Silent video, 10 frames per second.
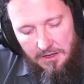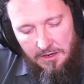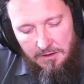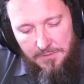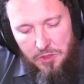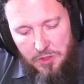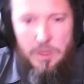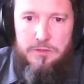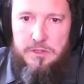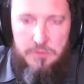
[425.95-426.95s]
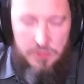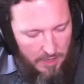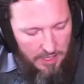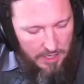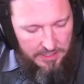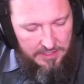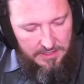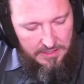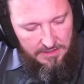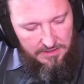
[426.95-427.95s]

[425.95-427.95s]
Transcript: to whether you trust